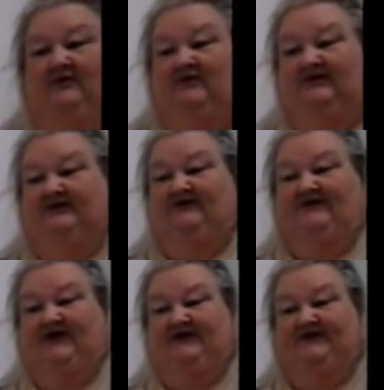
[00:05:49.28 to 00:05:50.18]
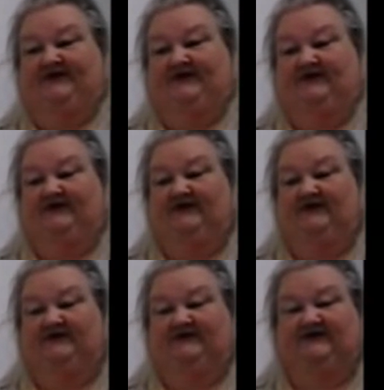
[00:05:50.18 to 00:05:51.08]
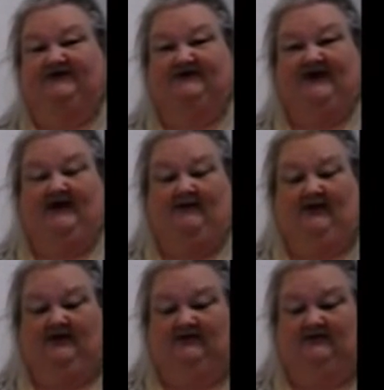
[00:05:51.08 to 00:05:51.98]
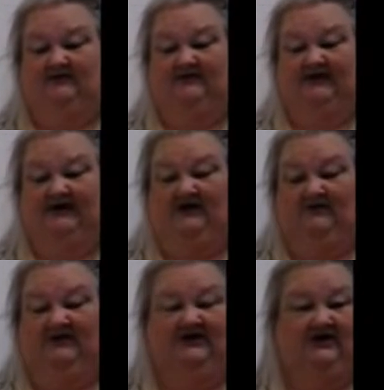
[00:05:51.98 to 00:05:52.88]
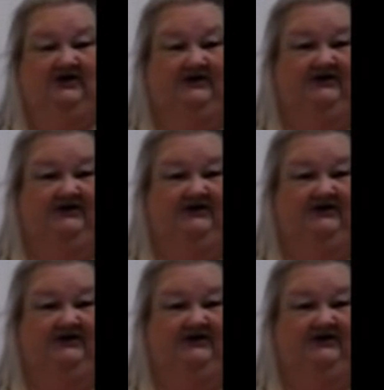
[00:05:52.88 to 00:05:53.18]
clean the face, just dab, wring it out really good,